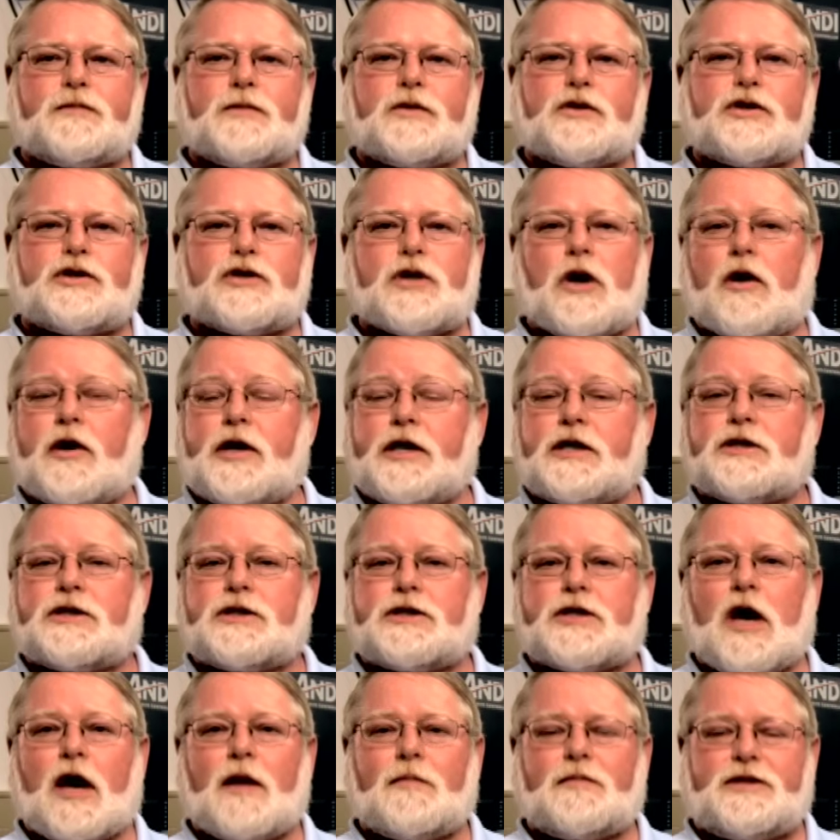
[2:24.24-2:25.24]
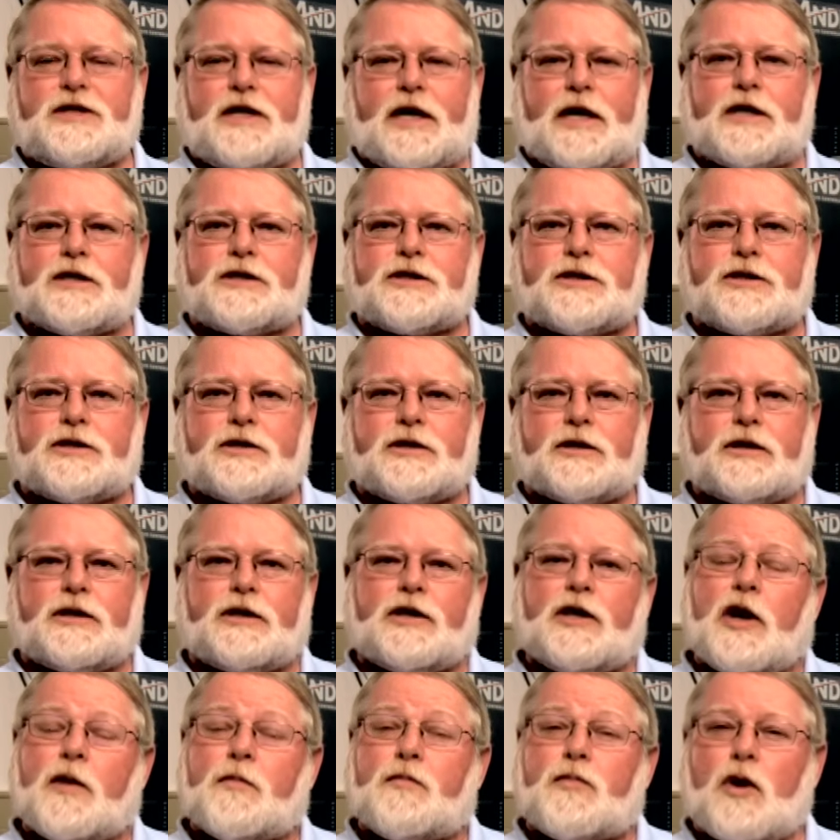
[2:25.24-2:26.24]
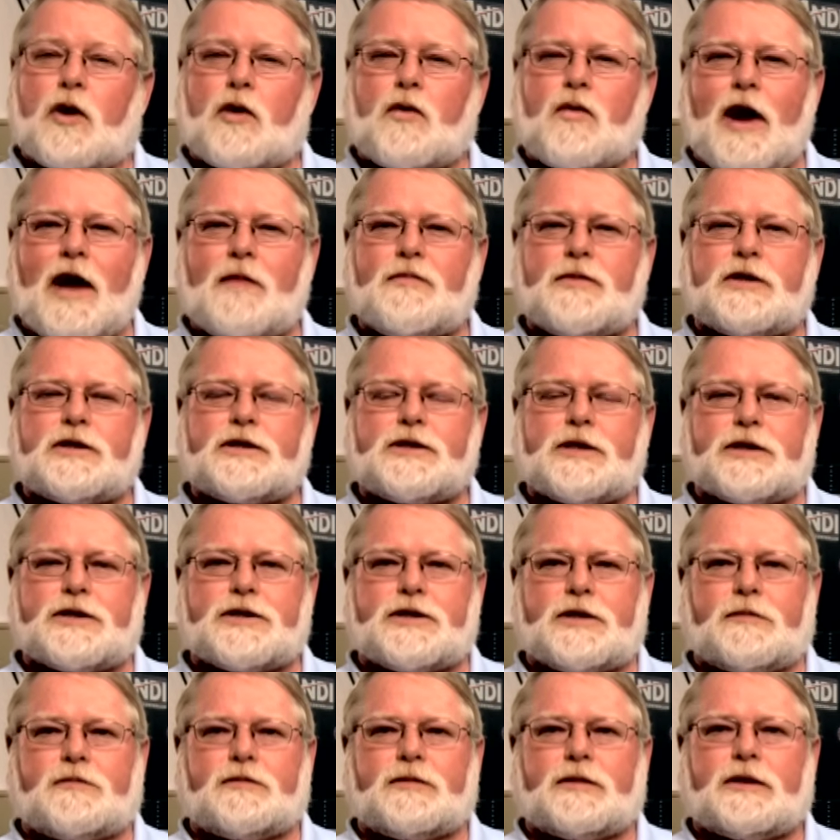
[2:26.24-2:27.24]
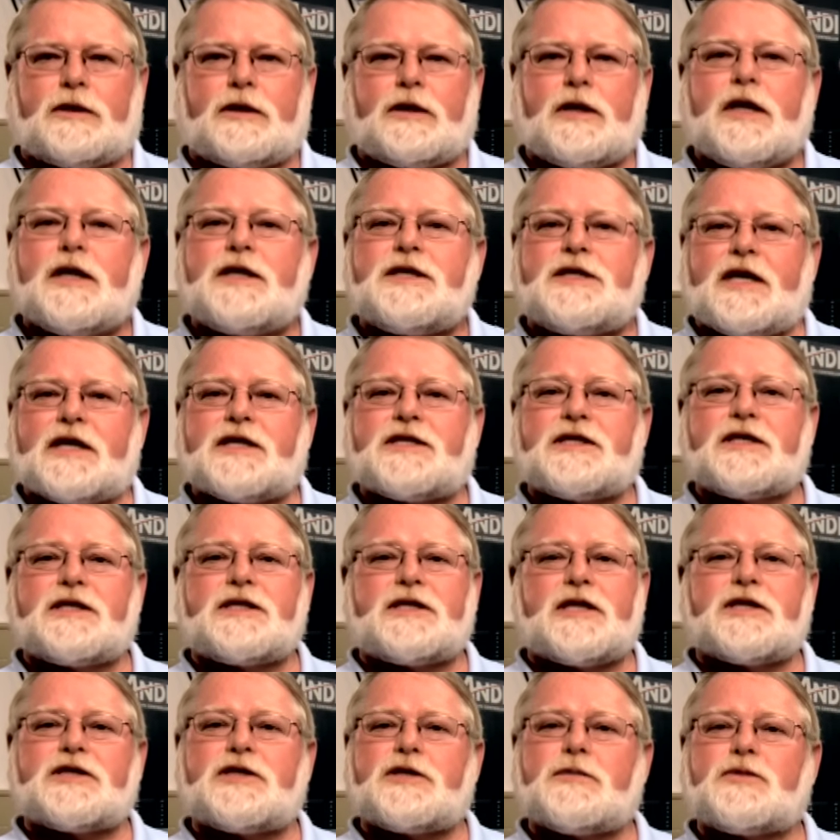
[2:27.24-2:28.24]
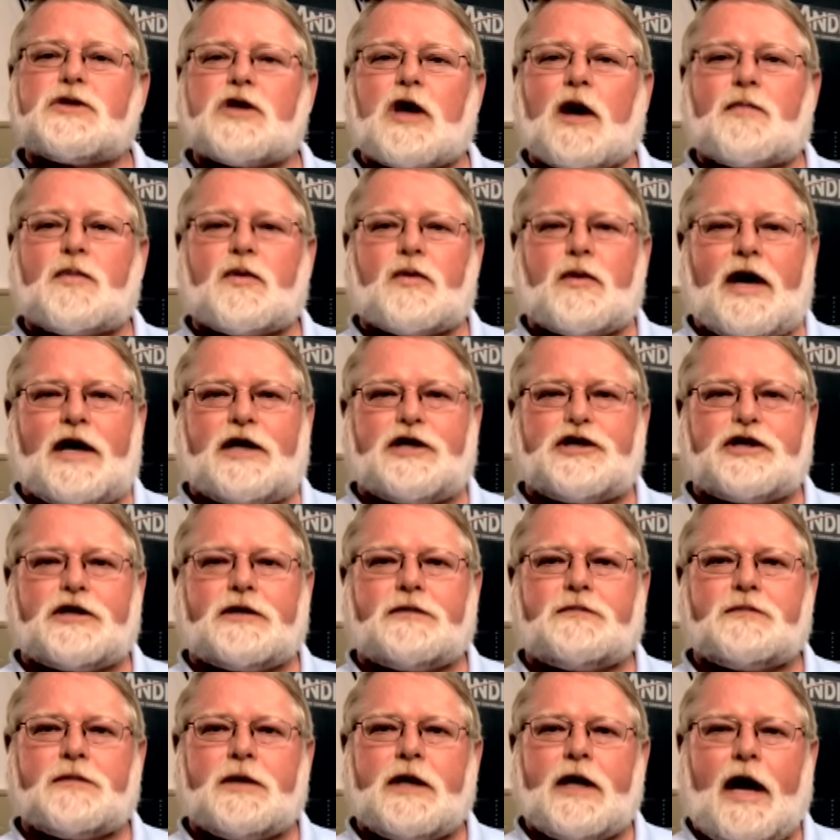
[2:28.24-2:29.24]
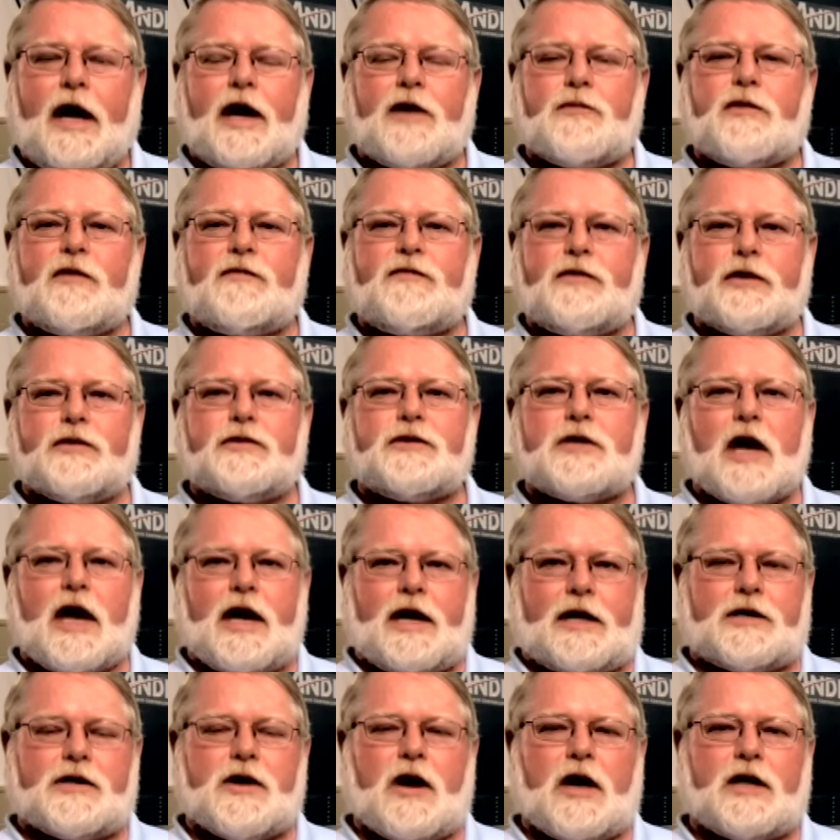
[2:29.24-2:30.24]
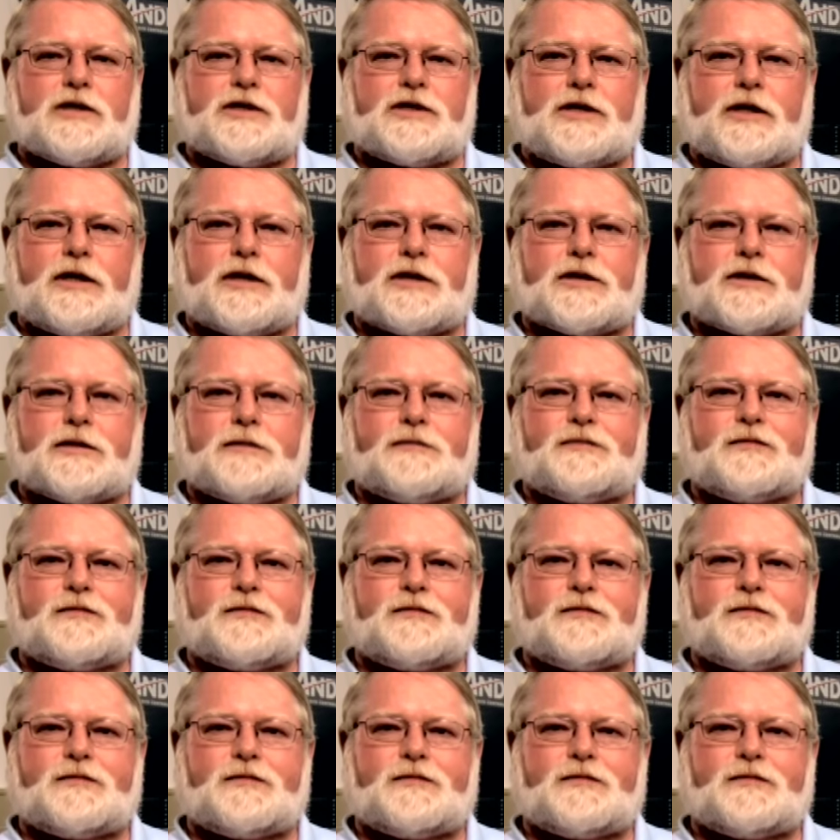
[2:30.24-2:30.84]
start and stop tests, program the system, test the system's operation, and review diagnostics.